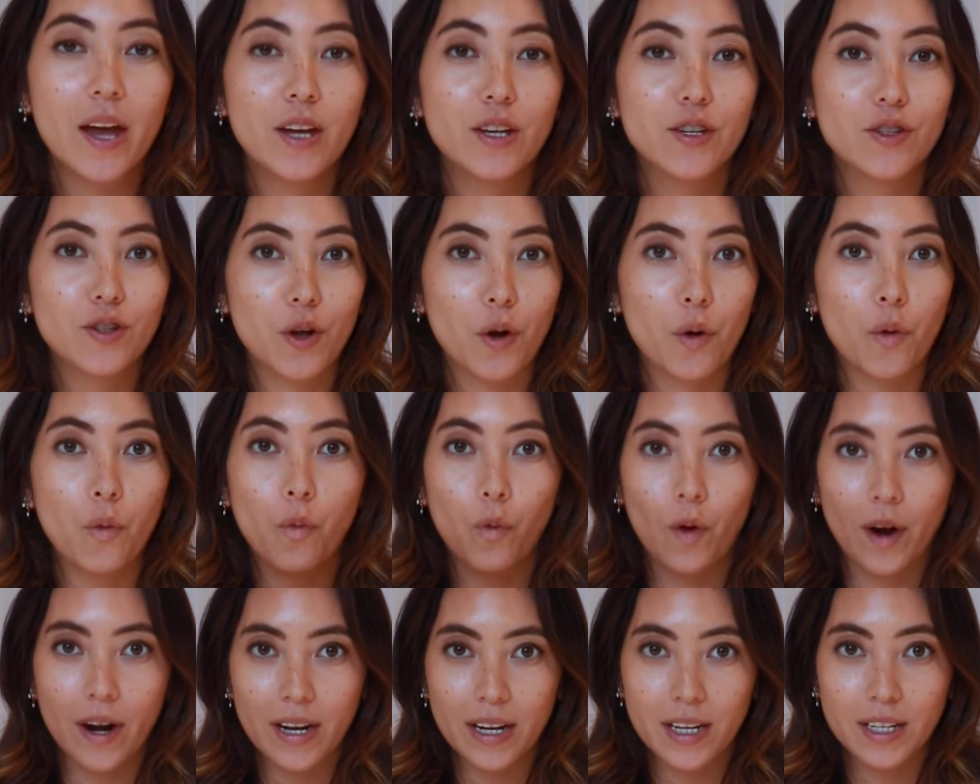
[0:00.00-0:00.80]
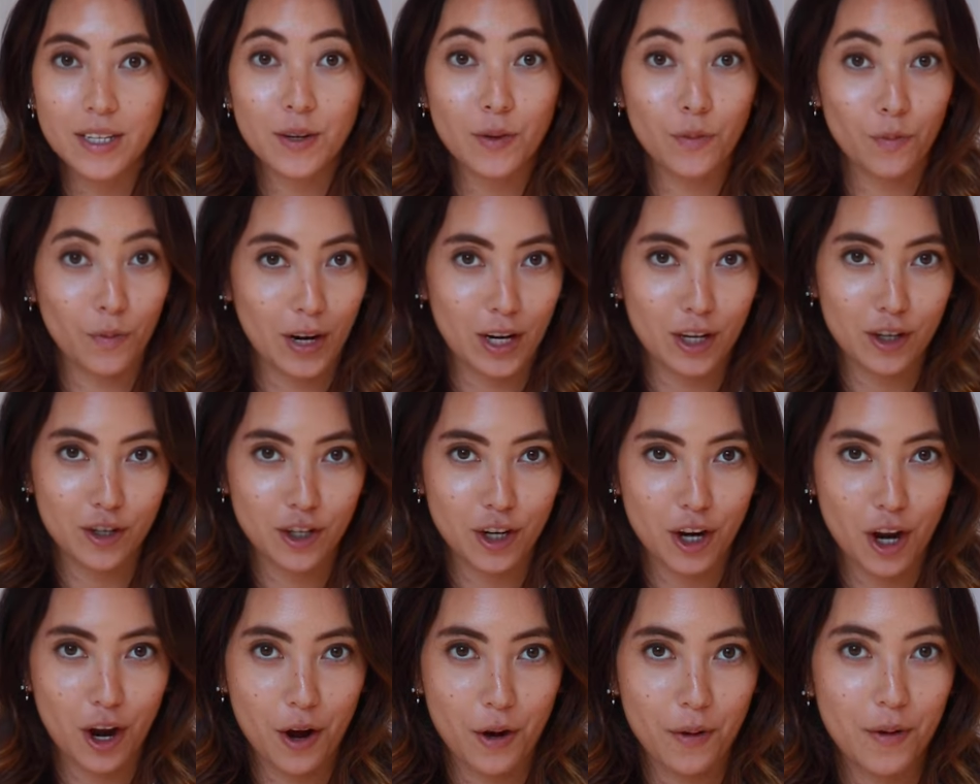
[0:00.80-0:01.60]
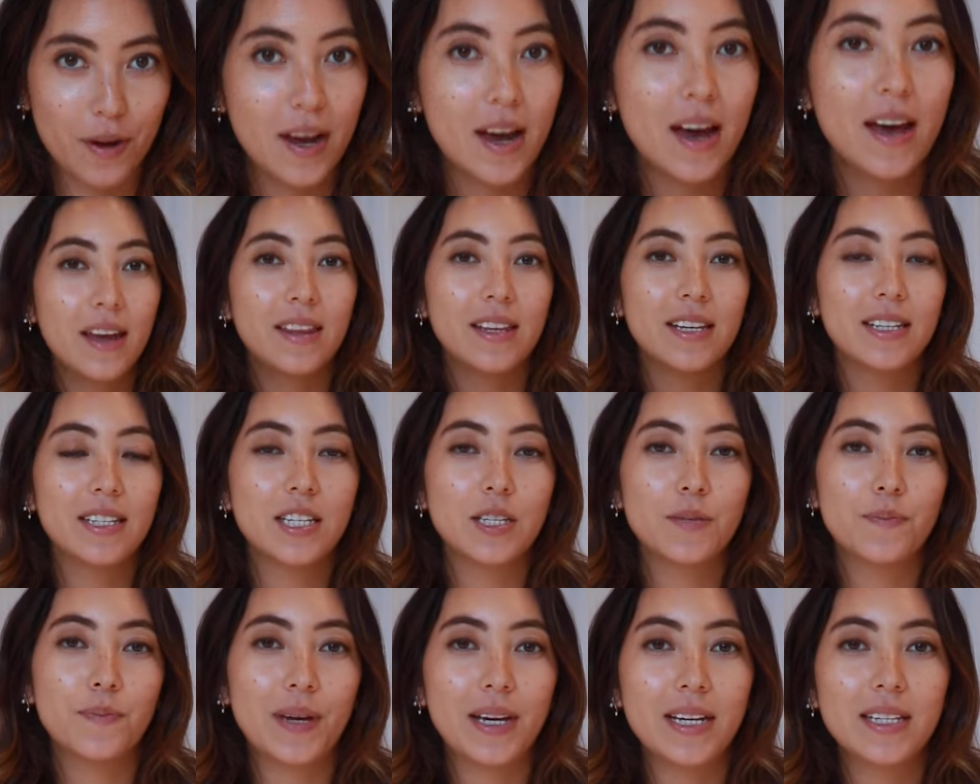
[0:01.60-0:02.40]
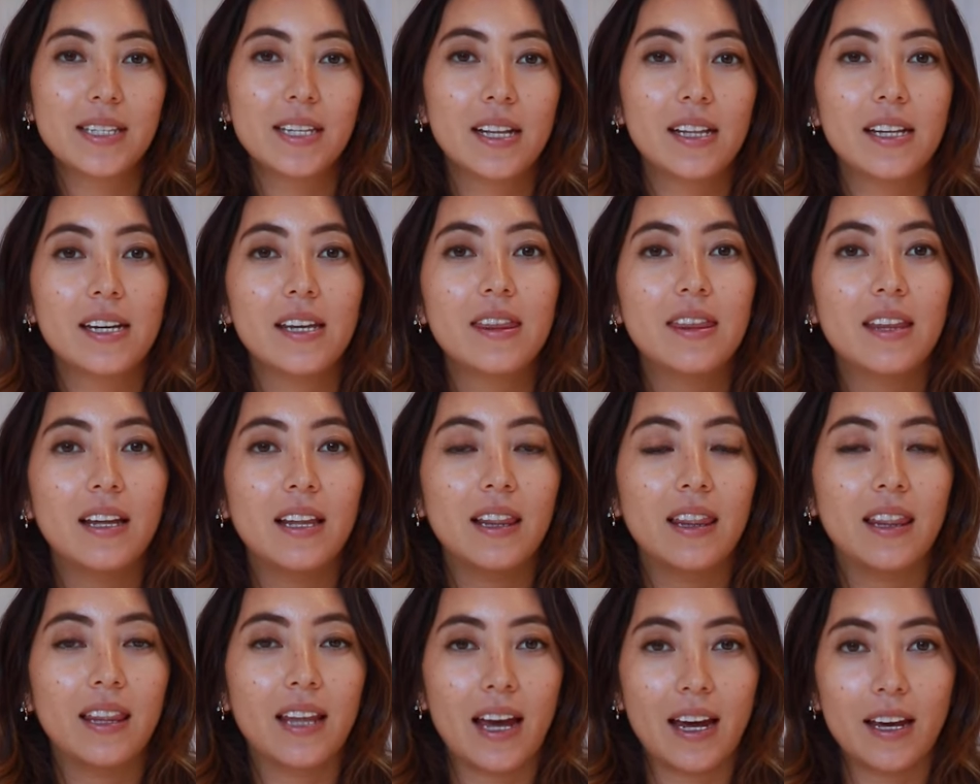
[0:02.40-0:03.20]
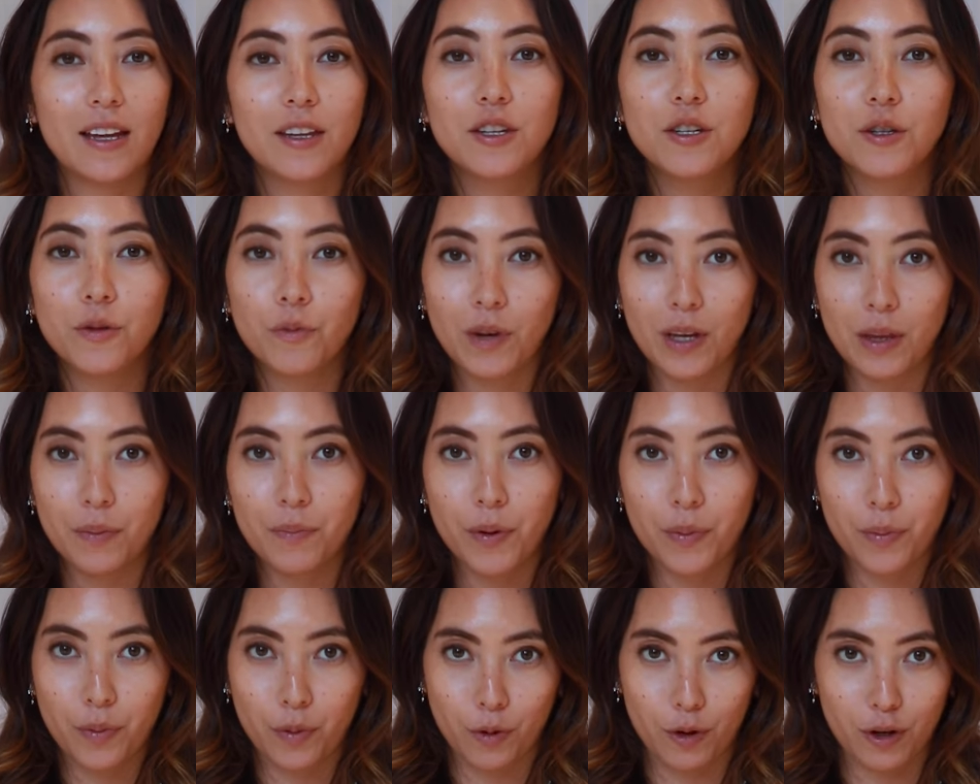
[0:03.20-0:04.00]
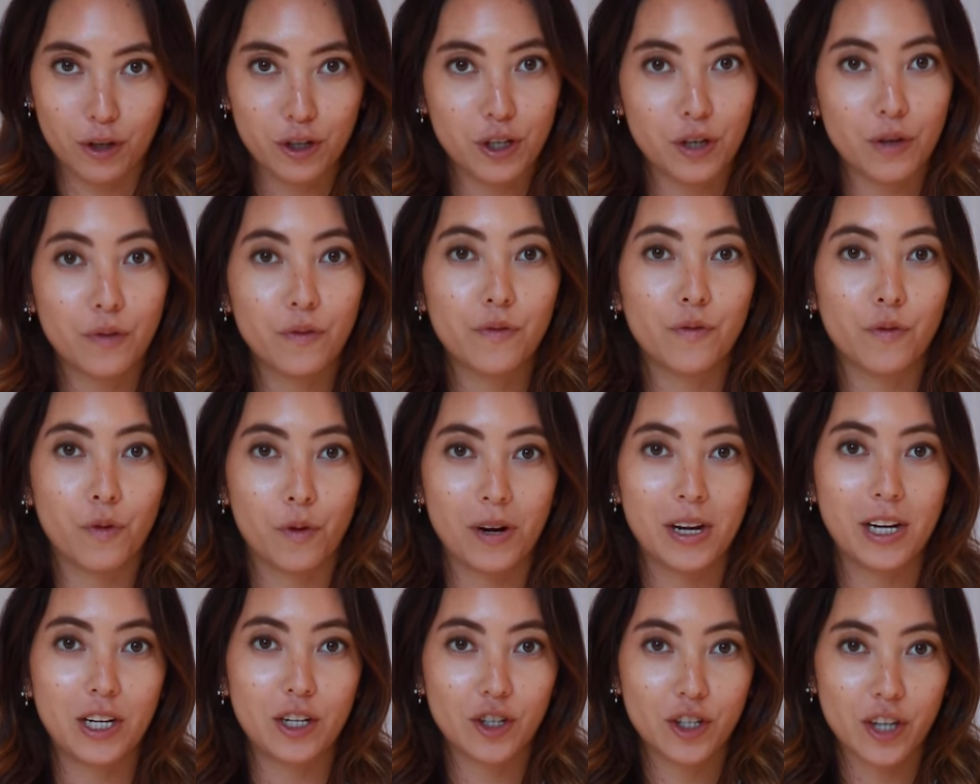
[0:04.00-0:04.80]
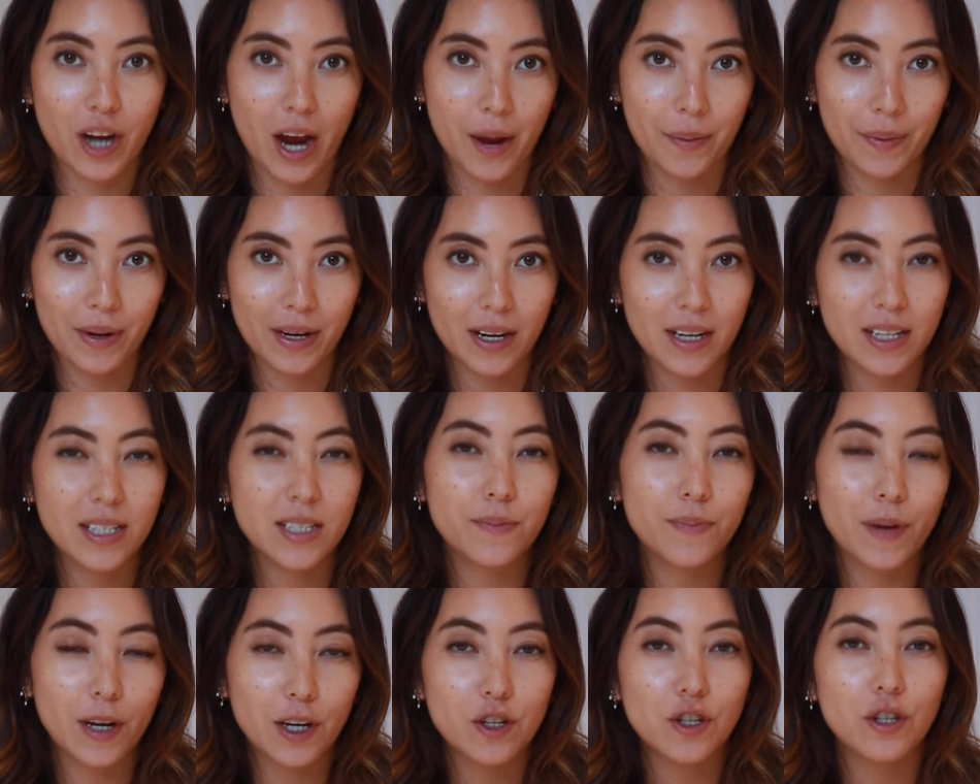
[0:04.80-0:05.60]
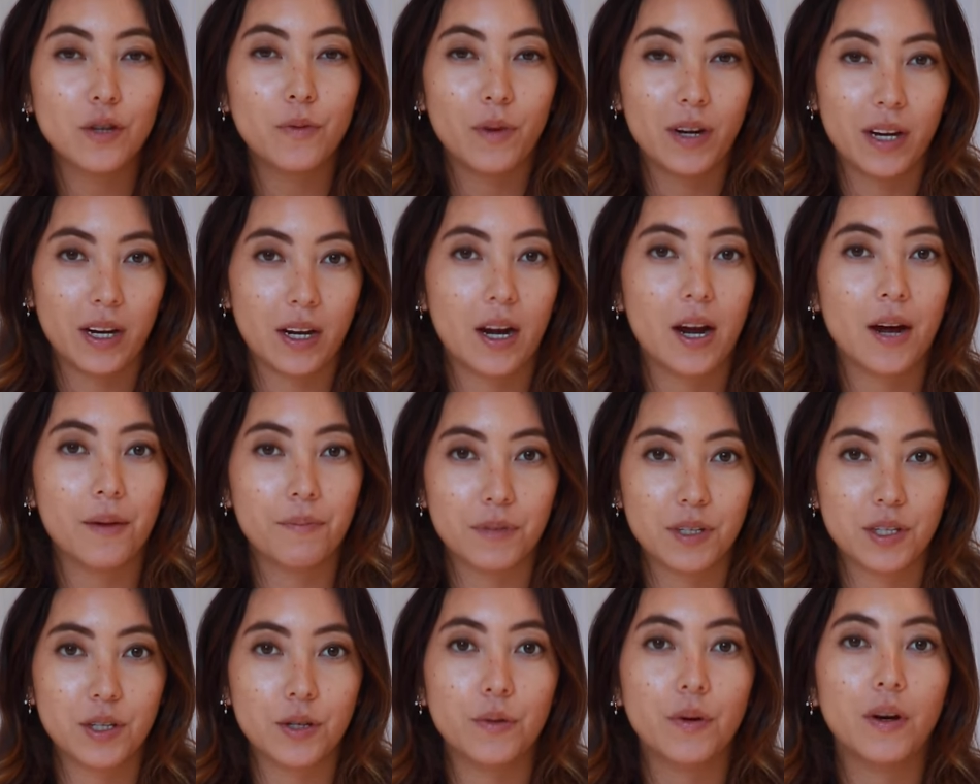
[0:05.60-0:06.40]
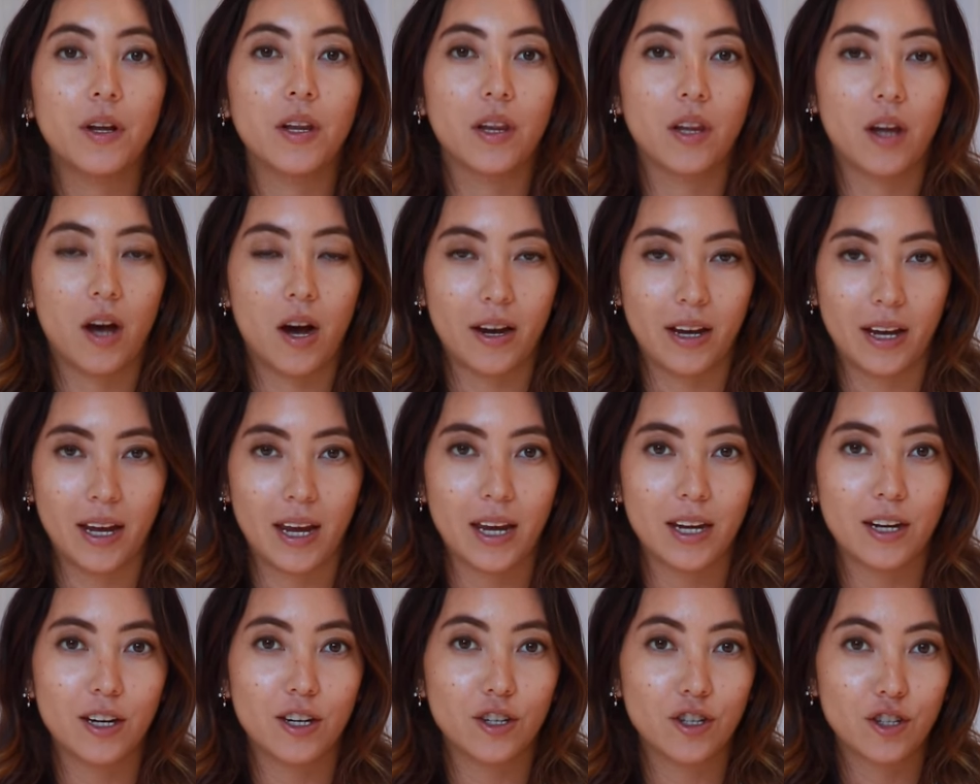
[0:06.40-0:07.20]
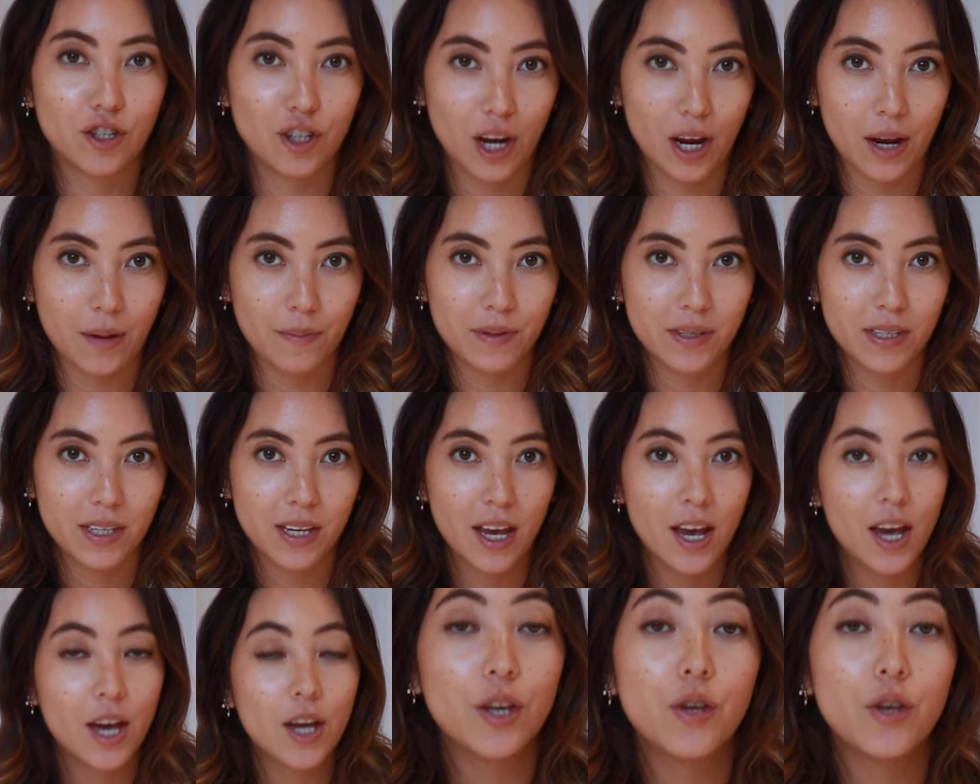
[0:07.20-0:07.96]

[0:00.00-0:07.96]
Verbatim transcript: So what is a ratio? This is basically the length to width proportion for each diamond, especially when it comes to elongated shapes.